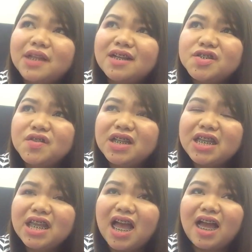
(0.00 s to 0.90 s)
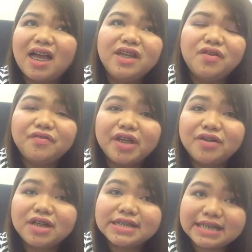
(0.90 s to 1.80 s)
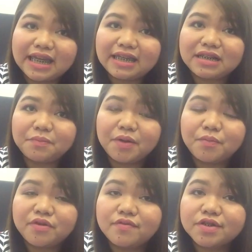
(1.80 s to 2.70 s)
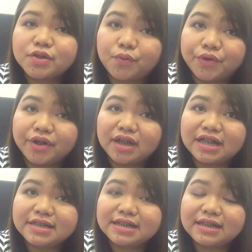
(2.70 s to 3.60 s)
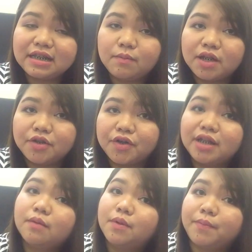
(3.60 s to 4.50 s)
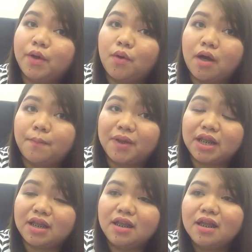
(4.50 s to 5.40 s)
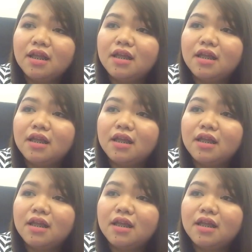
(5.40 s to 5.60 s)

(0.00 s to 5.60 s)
Actually, I already resigned at my previous work as a team leader in a BPO company.